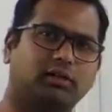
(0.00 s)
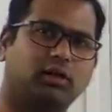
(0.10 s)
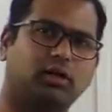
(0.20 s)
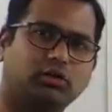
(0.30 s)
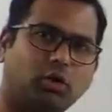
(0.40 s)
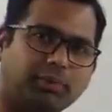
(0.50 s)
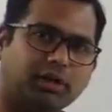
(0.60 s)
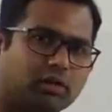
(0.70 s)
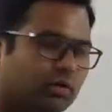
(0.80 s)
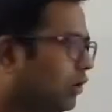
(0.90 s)
at a
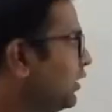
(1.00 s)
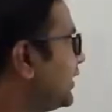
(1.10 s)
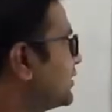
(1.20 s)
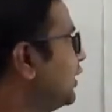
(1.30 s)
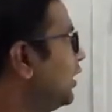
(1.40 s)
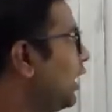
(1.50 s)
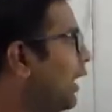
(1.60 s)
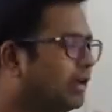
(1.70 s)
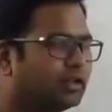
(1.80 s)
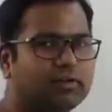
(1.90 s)
topic called as
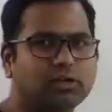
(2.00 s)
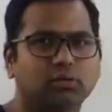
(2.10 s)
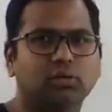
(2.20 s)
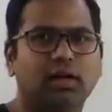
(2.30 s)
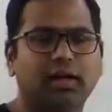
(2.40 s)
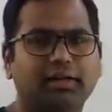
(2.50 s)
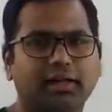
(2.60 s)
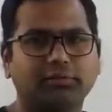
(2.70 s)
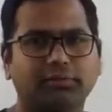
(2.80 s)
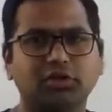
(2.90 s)
eigenvalue and
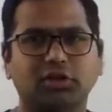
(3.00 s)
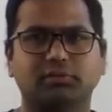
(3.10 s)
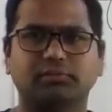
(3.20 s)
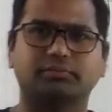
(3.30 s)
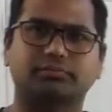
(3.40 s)
eigenfunction.